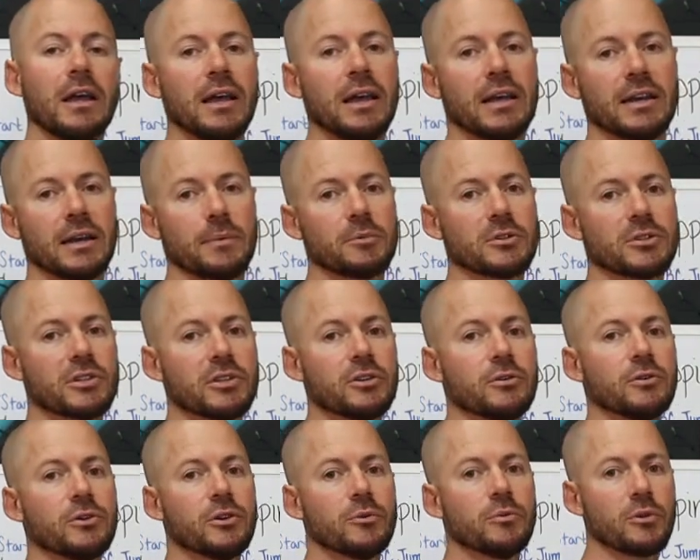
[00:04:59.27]
and number
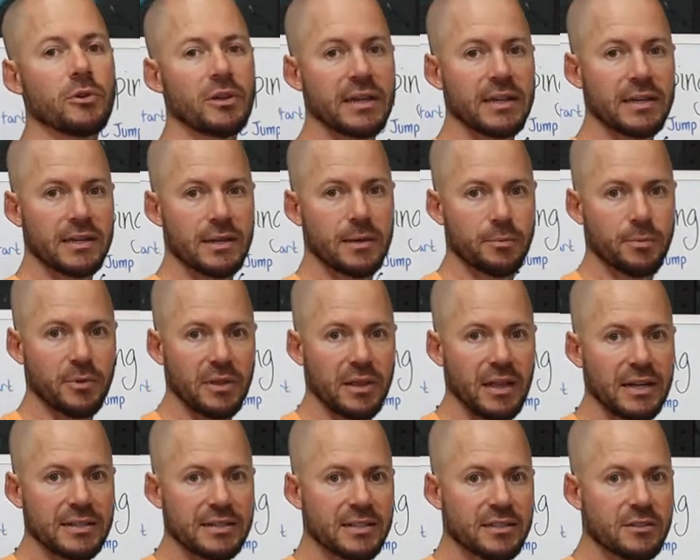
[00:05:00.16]
two, you will end up with
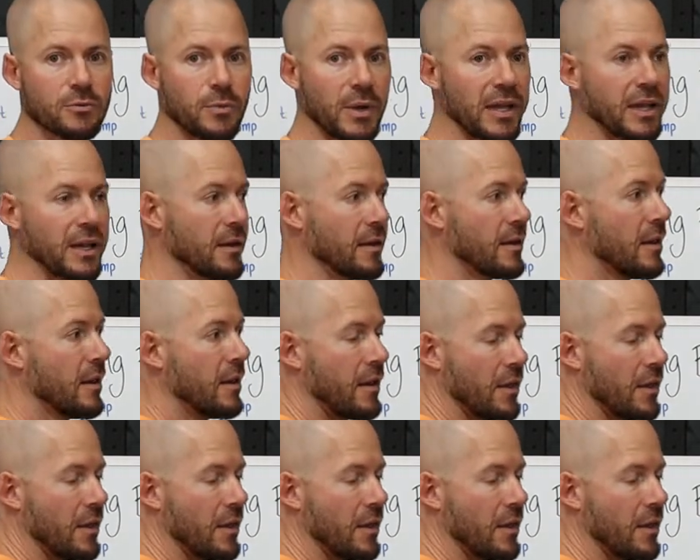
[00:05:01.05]
less swing,